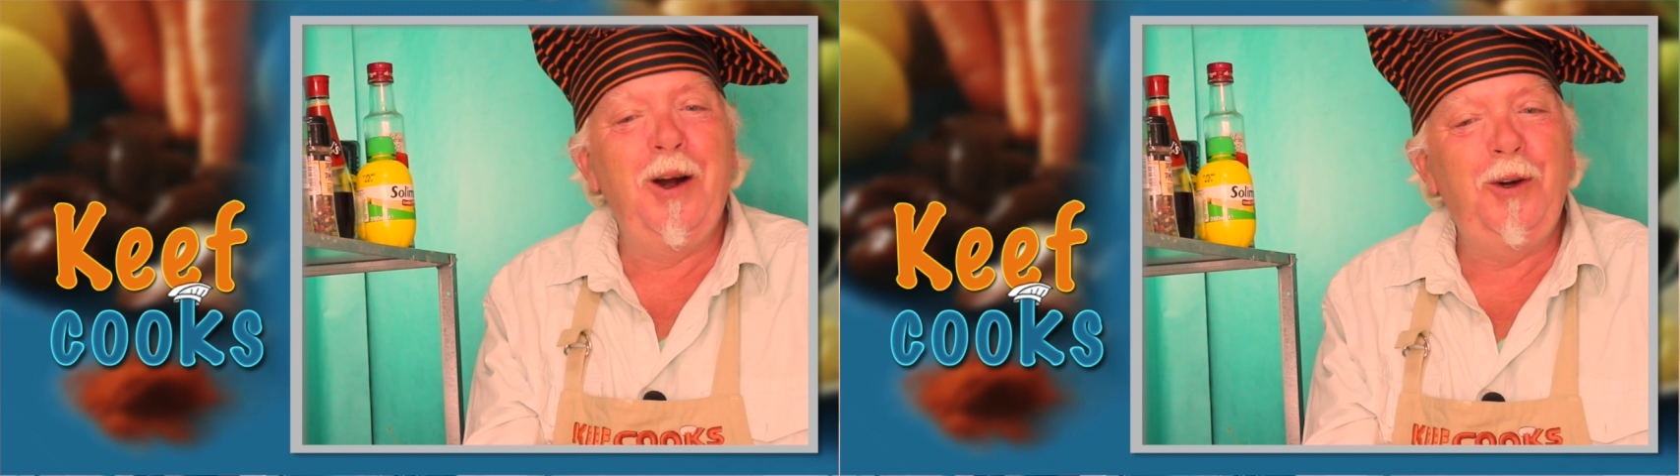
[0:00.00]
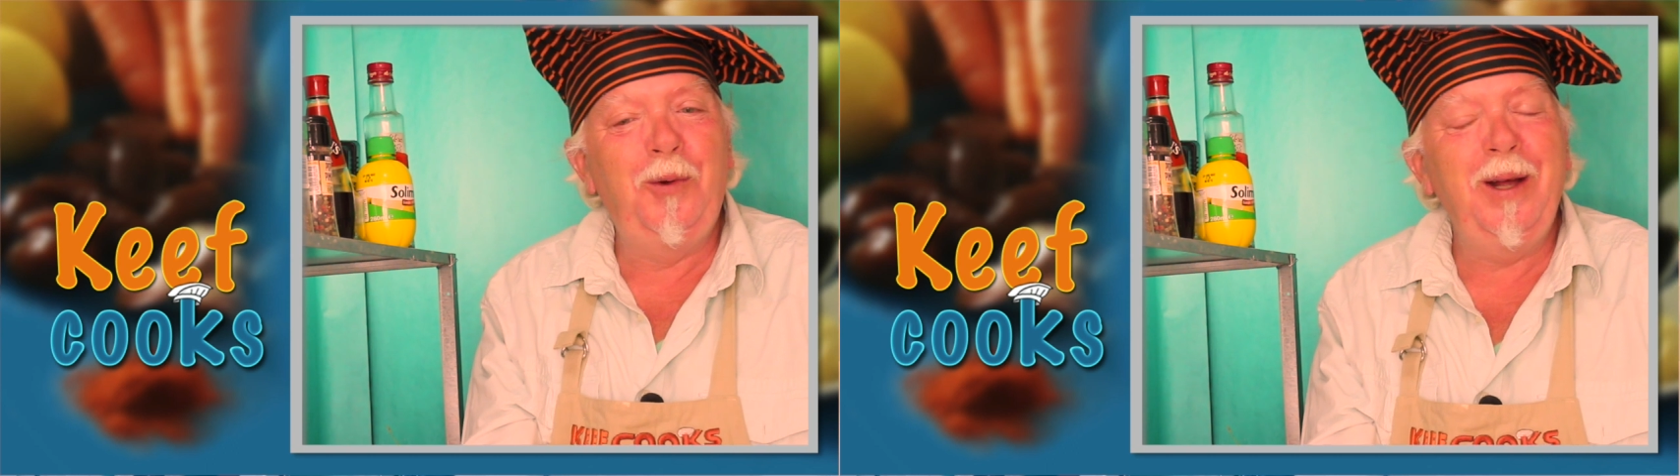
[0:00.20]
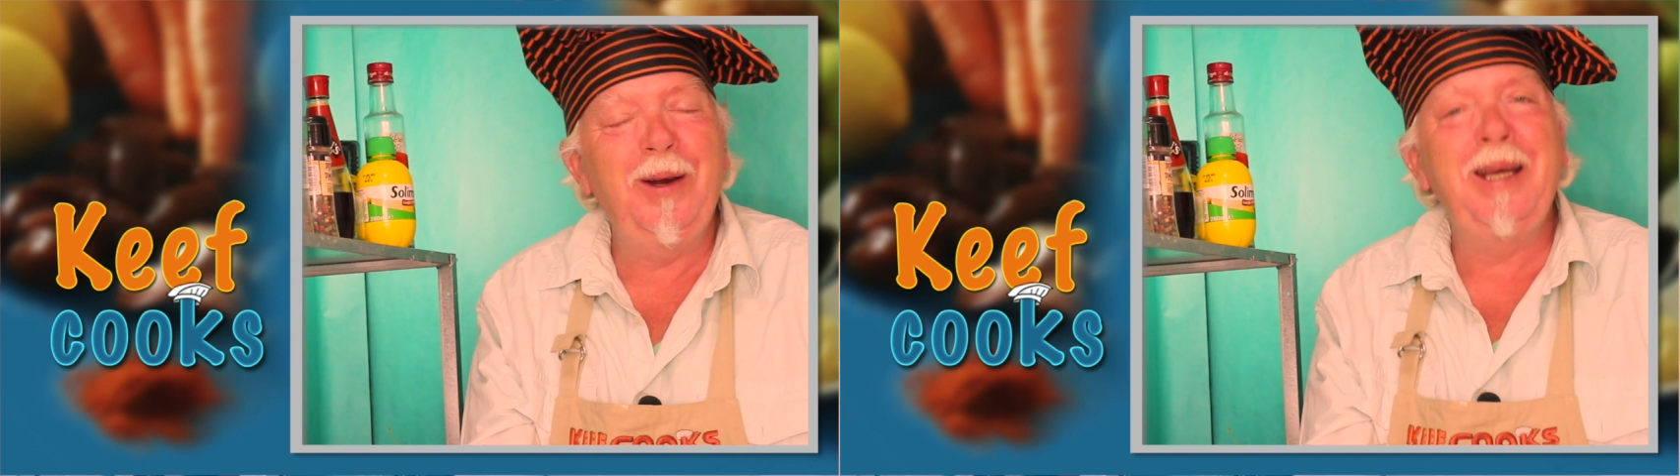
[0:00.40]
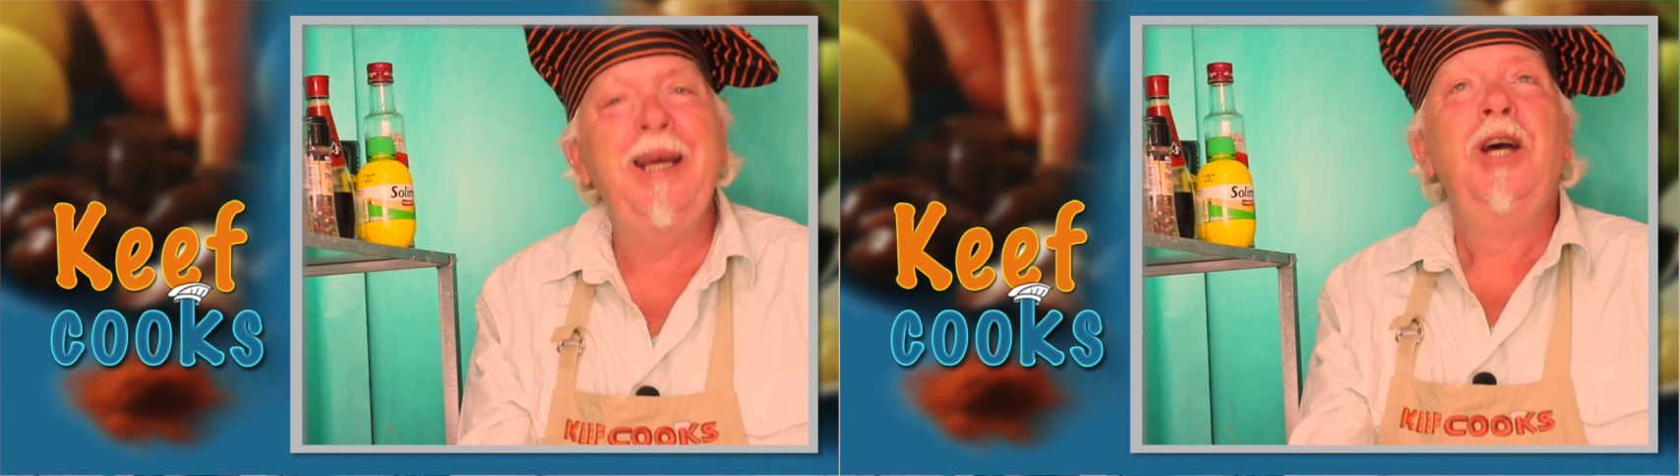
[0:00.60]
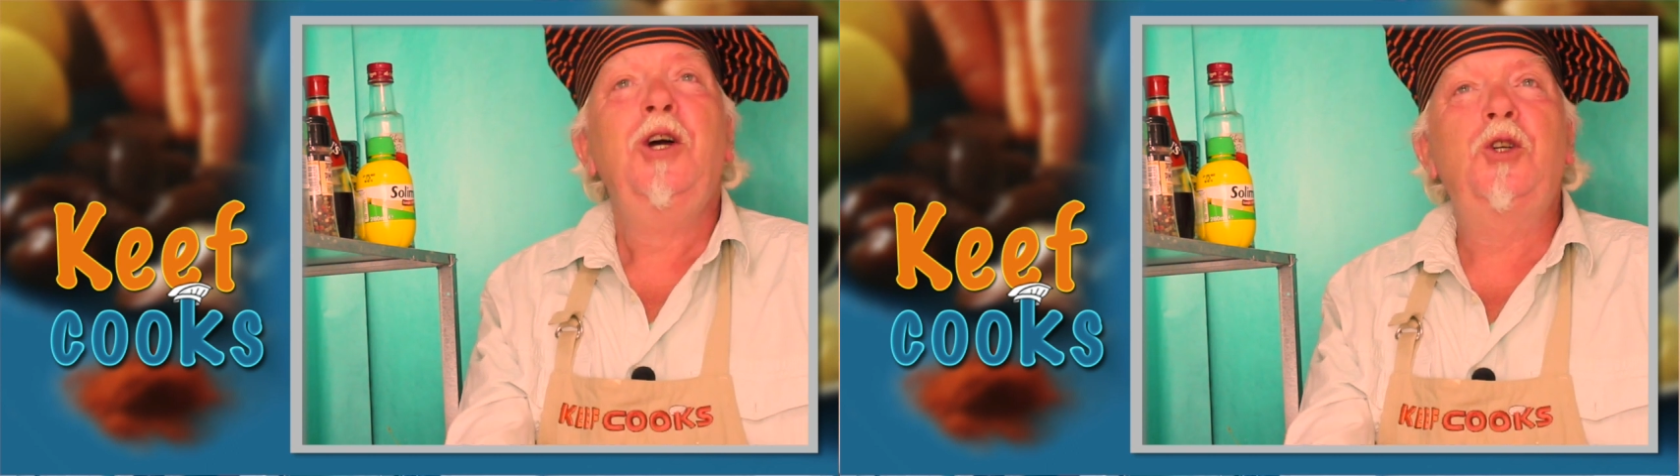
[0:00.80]
a
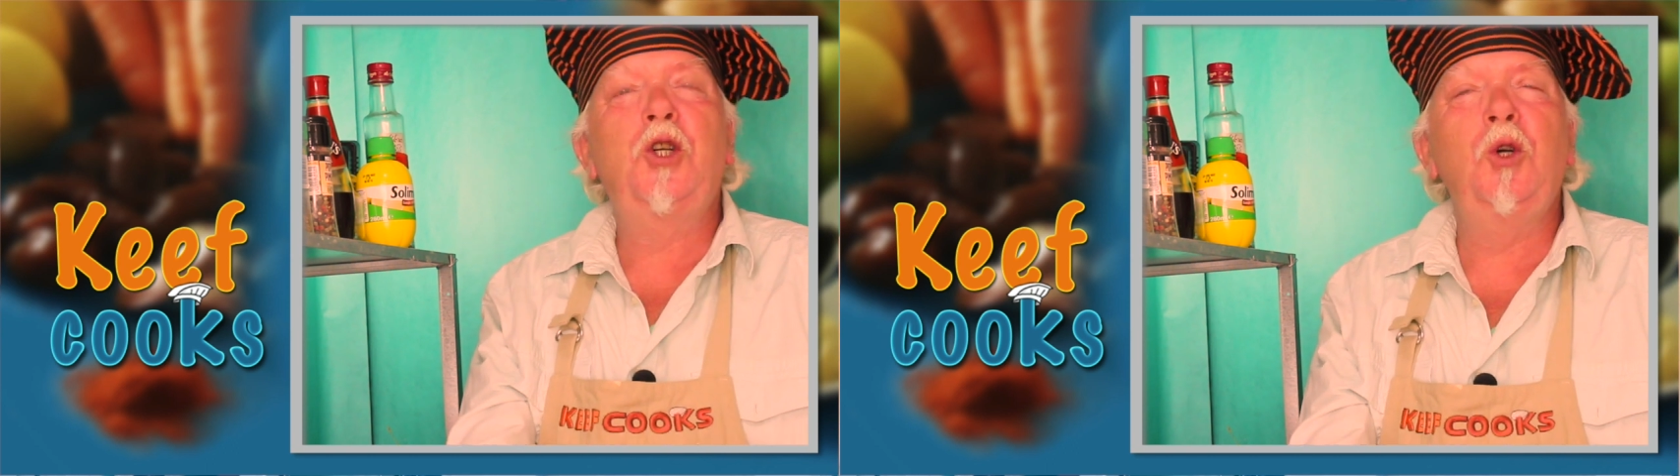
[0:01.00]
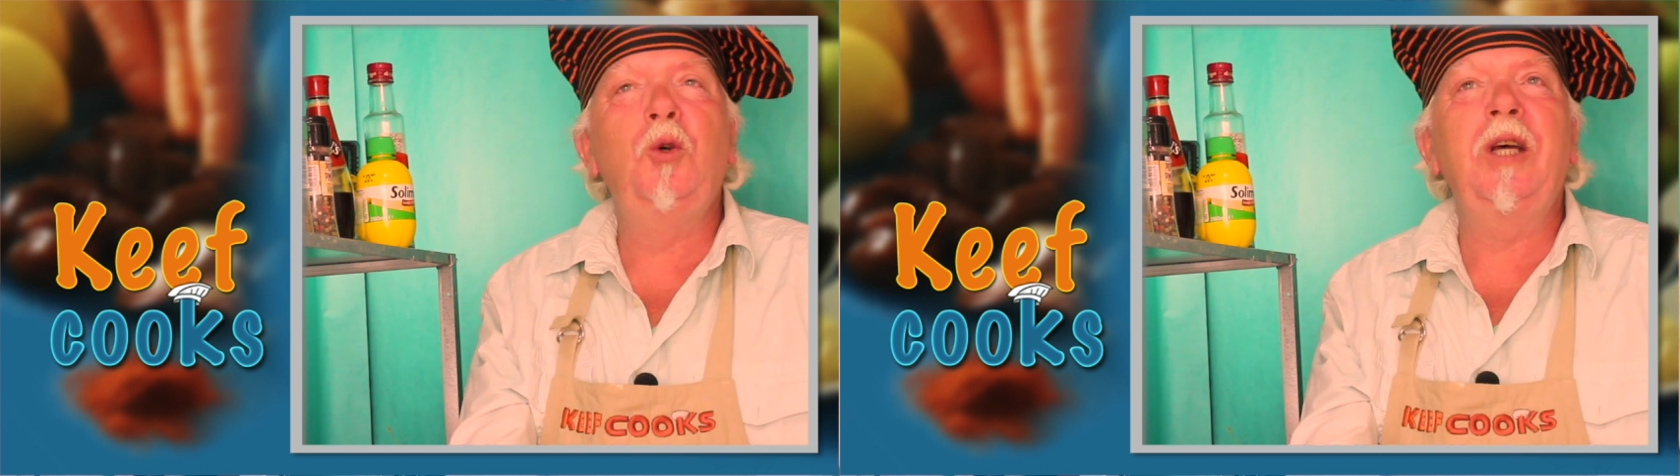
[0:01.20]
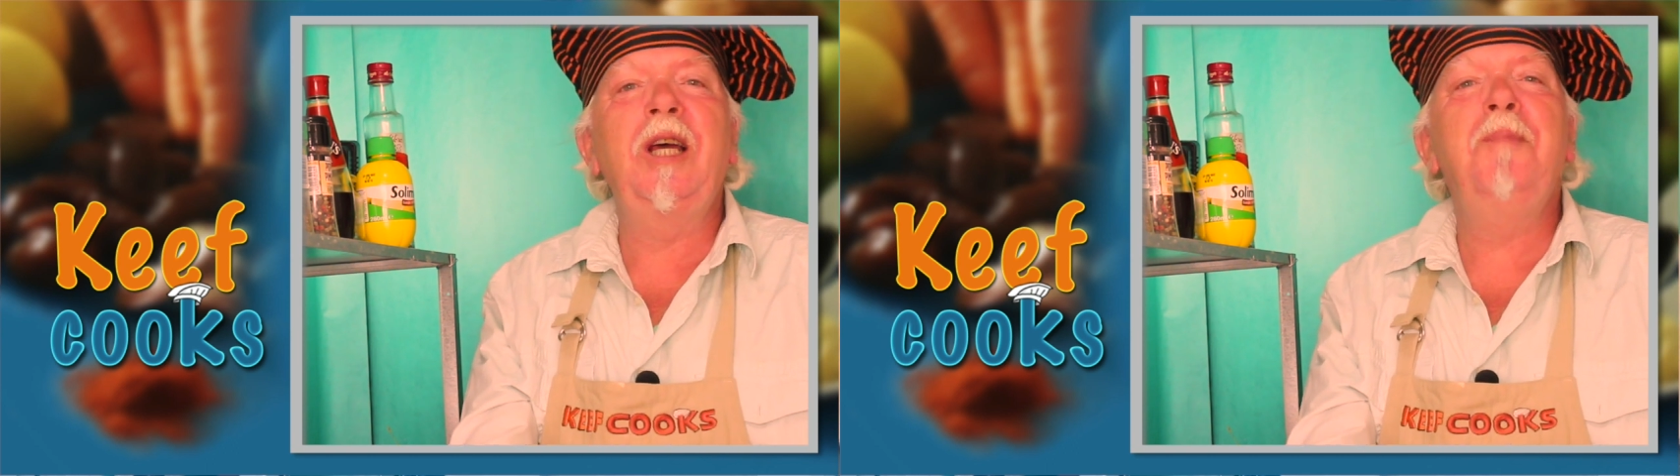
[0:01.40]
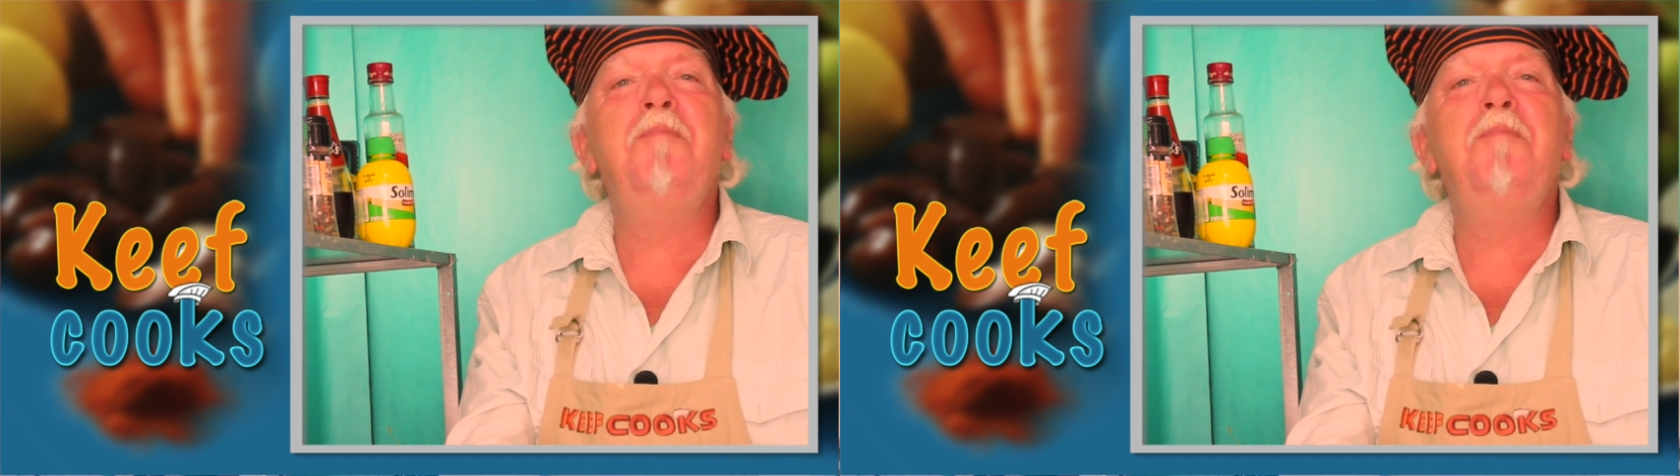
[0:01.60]
really, truly